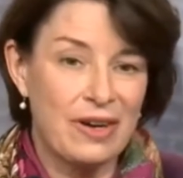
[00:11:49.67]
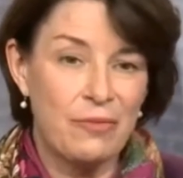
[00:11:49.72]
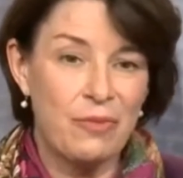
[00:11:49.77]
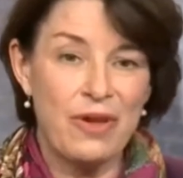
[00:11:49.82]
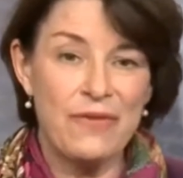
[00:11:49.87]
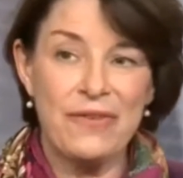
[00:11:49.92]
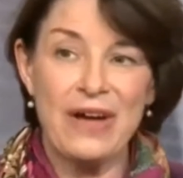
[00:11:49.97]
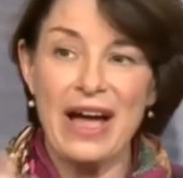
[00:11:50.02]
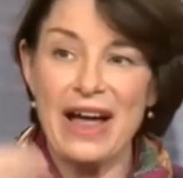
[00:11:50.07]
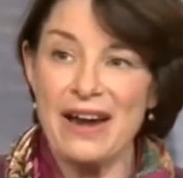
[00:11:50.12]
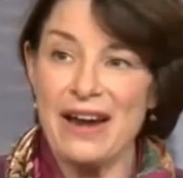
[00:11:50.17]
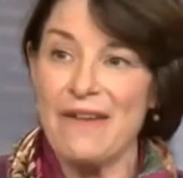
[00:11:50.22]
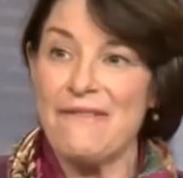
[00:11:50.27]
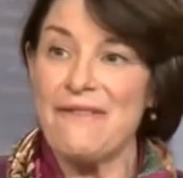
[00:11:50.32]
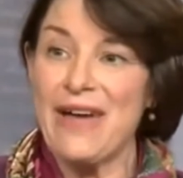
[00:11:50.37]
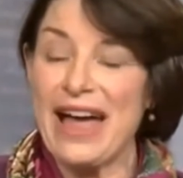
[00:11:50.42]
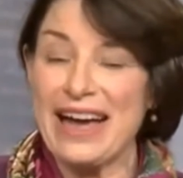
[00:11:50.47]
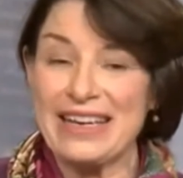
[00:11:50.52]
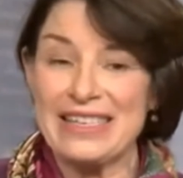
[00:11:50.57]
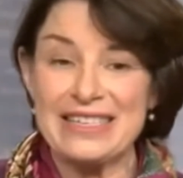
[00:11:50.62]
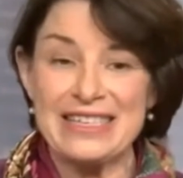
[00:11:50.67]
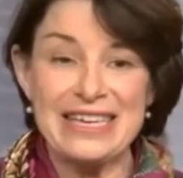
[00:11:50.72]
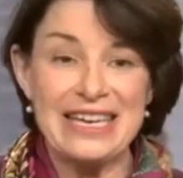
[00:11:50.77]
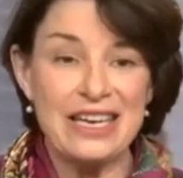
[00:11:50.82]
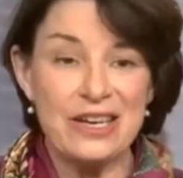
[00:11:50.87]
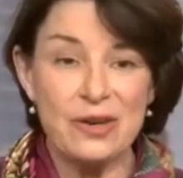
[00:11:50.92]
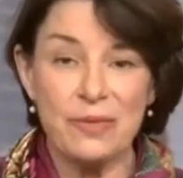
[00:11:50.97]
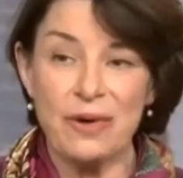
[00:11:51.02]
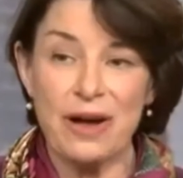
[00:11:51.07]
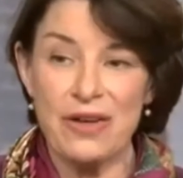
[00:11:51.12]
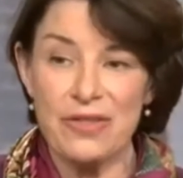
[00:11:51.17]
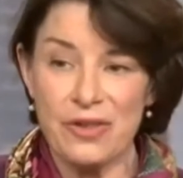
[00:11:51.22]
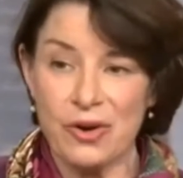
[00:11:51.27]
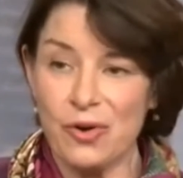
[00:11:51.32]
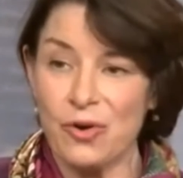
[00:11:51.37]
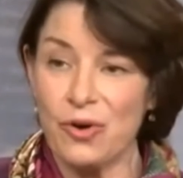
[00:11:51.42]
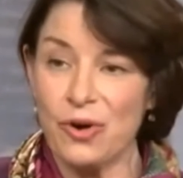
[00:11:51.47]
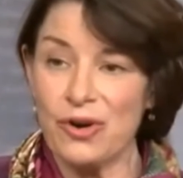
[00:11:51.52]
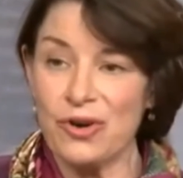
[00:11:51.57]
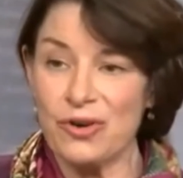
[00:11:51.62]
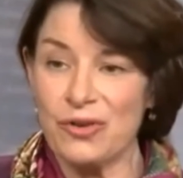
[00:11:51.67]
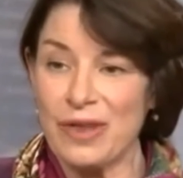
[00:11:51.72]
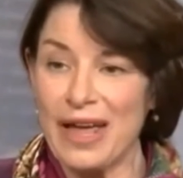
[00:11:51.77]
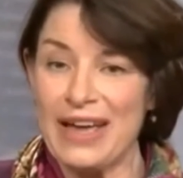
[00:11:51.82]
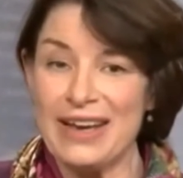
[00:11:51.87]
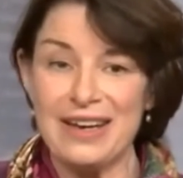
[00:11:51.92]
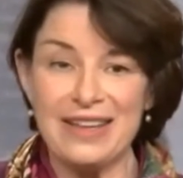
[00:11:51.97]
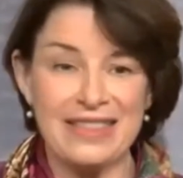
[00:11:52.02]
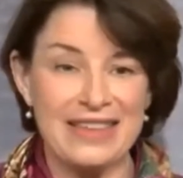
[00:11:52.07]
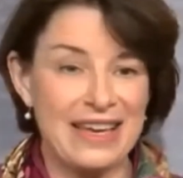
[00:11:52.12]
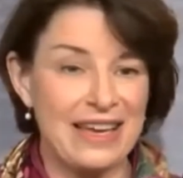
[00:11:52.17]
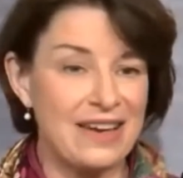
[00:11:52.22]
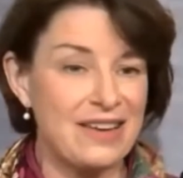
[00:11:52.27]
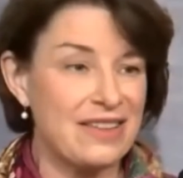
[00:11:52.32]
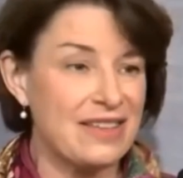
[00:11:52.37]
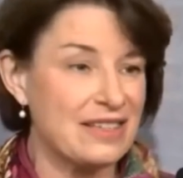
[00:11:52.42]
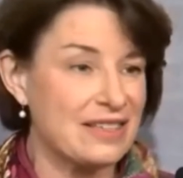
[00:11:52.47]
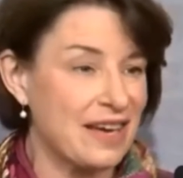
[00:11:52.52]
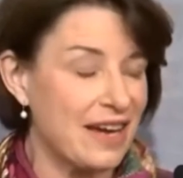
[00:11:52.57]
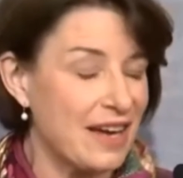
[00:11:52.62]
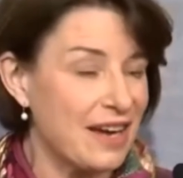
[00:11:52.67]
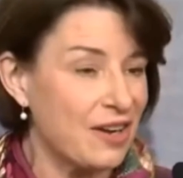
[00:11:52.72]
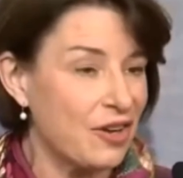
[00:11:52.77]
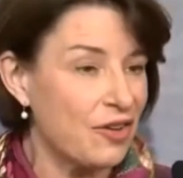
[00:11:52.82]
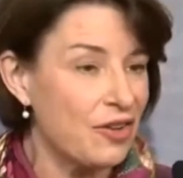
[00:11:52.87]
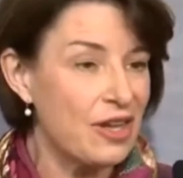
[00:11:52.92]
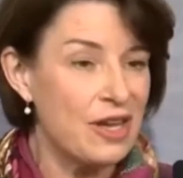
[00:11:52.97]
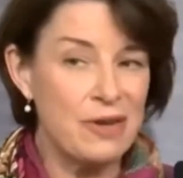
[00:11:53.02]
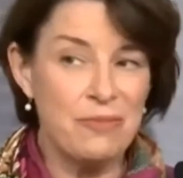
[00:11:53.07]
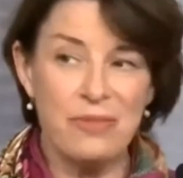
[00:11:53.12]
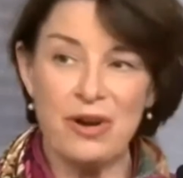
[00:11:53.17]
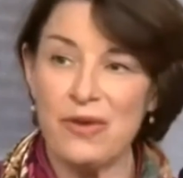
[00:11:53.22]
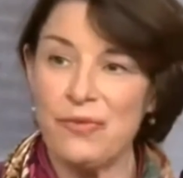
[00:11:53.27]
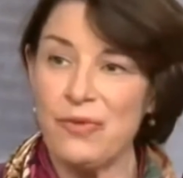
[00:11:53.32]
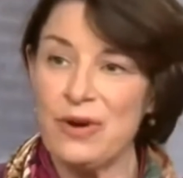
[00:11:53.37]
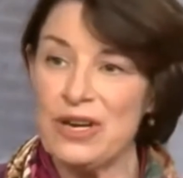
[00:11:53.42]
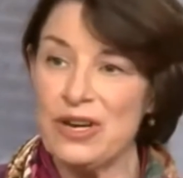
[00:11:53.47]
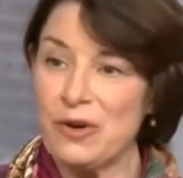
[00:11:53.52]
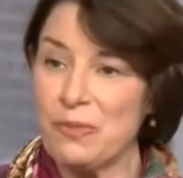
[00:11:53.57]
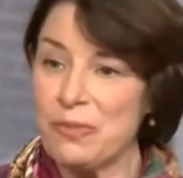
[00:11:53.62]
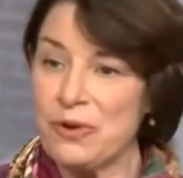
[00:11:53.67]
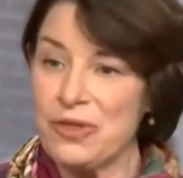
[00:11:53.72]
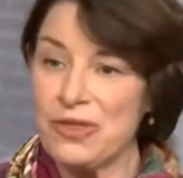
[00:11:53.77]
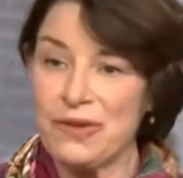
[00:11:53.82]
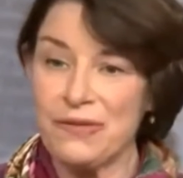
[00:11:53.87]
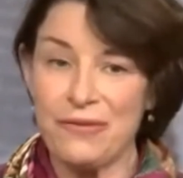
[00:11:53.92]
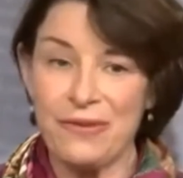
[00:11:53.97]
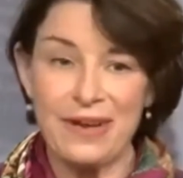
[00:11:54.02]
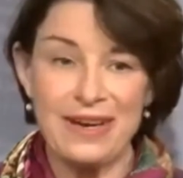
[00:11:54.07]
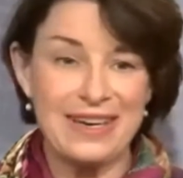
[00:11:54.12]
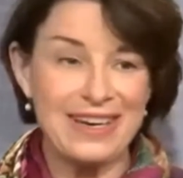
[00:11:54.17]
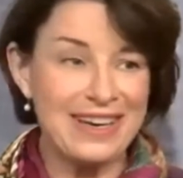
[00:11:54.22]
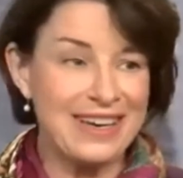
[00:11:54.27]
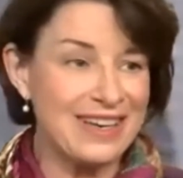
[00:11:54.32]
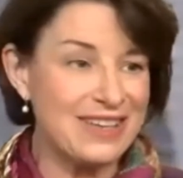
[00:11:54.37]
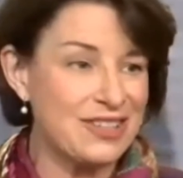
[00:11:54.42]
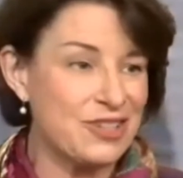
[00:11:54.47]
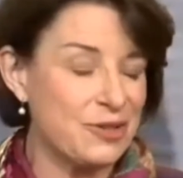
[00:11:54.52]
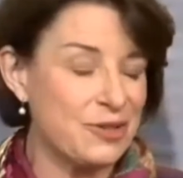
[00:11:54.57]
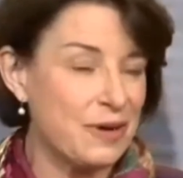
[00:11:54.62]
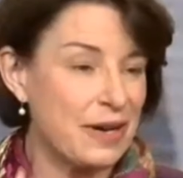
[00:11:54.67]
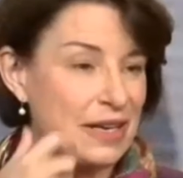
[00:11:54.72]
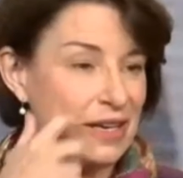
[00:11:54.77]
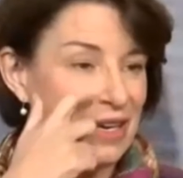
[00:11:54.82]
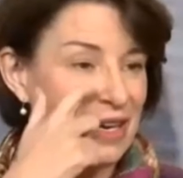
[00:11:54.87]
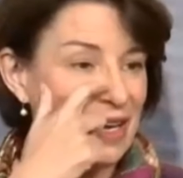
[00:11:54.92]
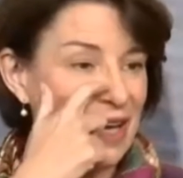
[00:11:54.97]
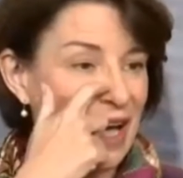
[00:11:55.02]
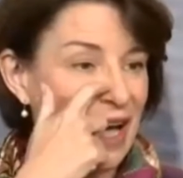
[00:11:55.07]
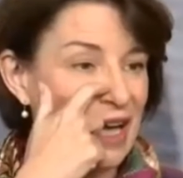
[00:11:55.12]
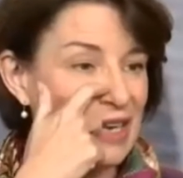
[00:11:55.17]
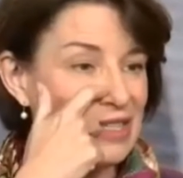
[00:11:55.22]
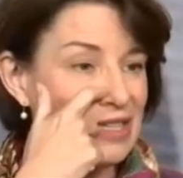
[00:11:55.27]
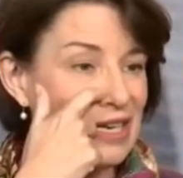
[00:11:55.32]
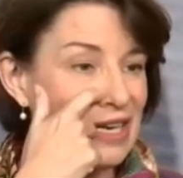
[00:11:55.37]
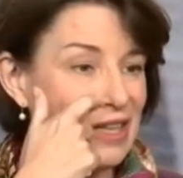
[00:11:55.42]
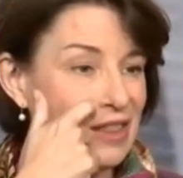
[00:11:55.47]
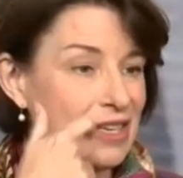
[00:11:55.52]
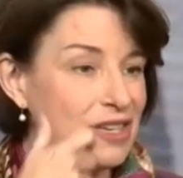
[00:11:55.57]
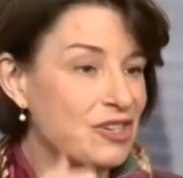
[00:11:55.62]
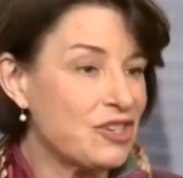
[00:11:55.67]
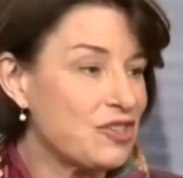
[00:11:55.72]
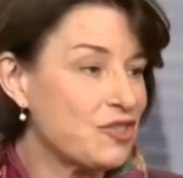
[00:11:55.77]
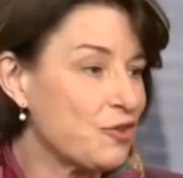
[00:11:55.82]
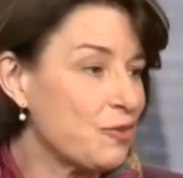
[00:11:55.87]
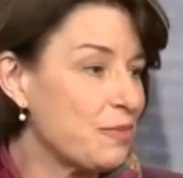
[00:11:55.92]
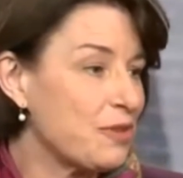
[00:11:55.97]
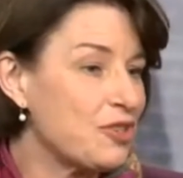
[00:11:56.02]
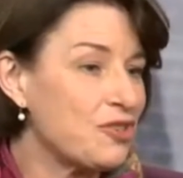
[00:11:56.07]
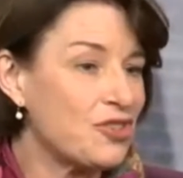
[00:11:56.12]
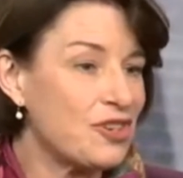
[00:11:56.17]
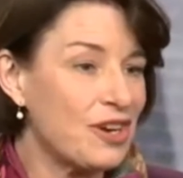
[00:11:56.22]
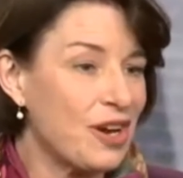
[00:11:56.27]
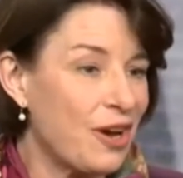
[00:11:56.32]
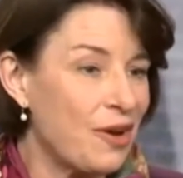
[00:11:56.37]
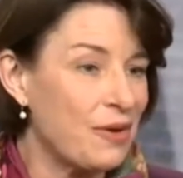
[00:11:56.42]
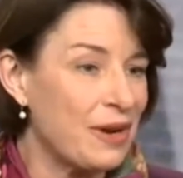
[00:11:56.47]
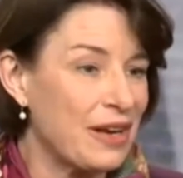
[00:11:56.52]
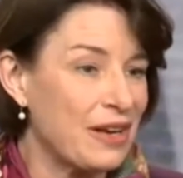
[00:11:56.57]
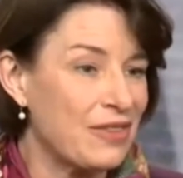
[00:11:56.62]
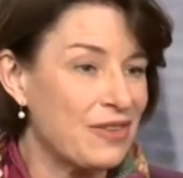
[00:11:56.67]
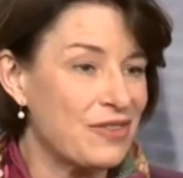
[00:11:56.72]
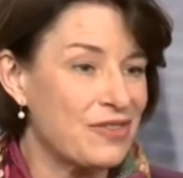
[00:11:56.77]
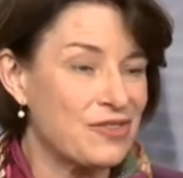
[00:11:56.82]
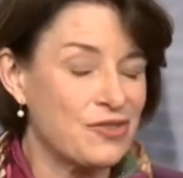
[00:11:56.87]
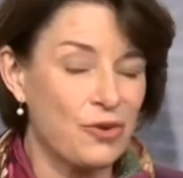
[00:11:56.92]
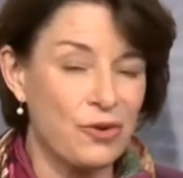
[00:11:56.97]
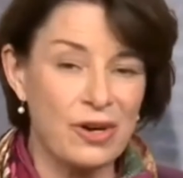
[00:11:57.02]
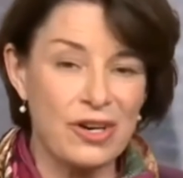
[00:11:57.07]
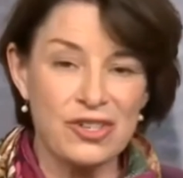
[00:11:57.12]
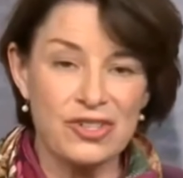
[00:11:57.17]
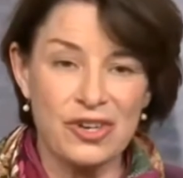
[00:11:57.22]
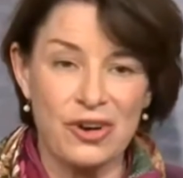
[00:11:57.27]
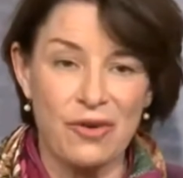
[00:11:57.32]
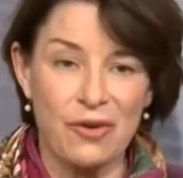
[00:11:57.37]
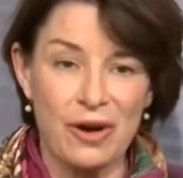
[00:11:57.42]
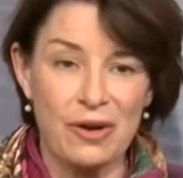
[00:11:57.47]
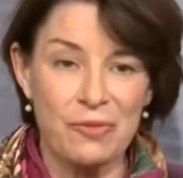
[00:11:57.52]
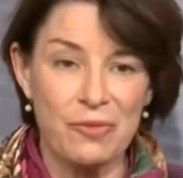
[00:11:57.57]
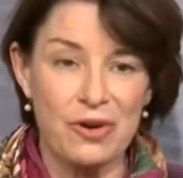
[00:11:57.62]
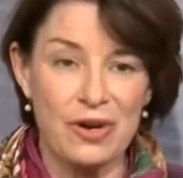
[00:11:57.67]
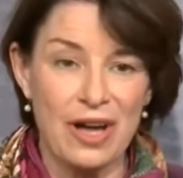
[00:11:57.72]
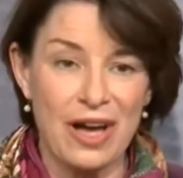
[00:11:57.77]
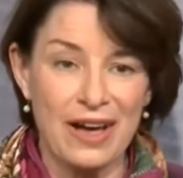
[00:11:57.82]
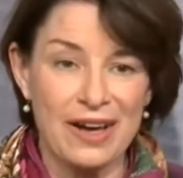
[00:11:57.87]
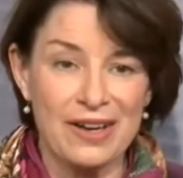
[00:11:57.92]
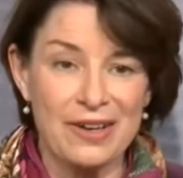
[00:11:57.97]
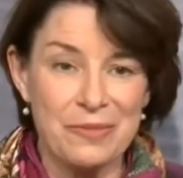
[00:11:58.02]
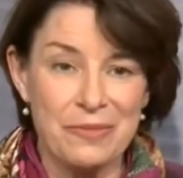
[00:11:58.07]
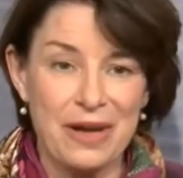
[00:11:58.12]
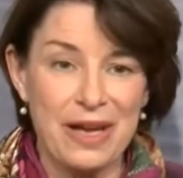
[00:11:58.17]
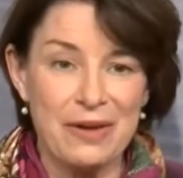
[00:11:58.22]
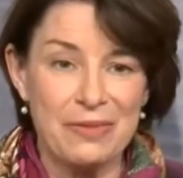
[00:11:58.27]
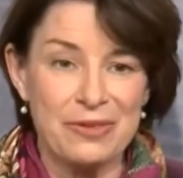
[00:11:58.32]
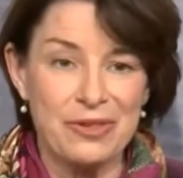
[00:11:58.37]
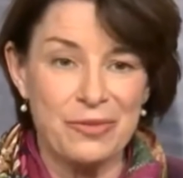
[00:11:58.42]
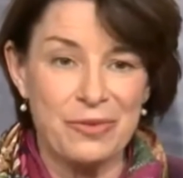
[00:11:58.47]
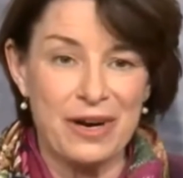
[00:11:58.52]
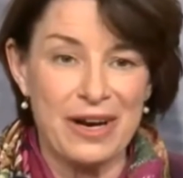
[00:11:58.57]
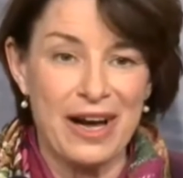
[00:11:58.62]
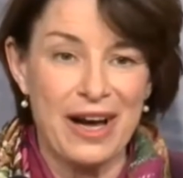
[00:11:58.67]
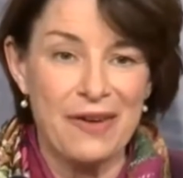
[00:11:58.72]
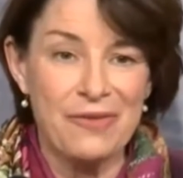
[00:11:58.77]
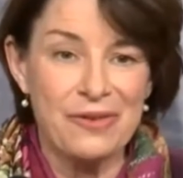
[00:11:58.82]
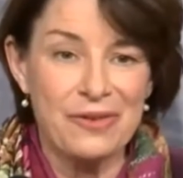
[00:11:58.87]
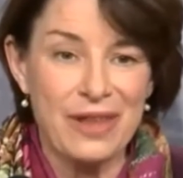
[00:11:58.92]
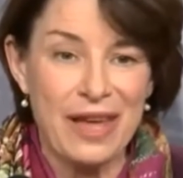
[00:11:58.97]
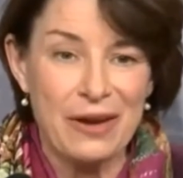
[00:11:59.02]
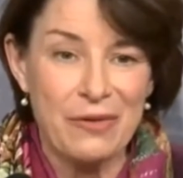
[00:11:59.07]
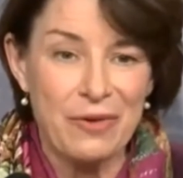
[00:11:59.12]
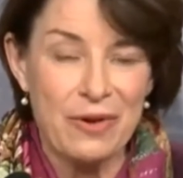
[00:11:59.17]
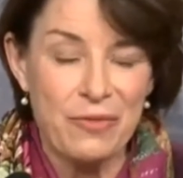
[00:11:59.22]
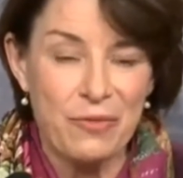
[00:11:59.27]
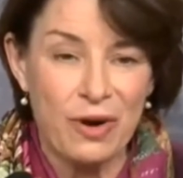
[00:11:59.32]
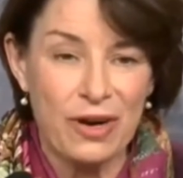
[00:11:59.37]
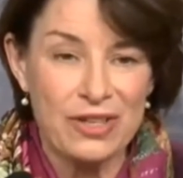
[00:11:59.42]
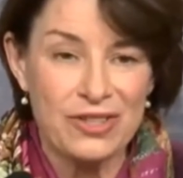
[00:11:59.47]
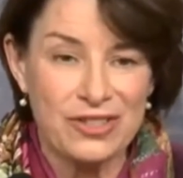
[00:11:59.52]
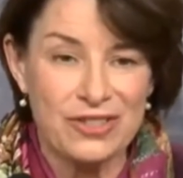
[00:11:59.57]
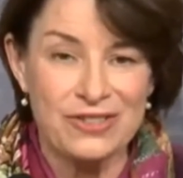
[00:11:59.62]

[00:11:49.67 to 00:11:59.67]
We've got a vaccine around the corner, light at the end of the tunnel, but if we don't put the funding into it to get the distribution going and the storage going, we're not going to be able to recover like we want to.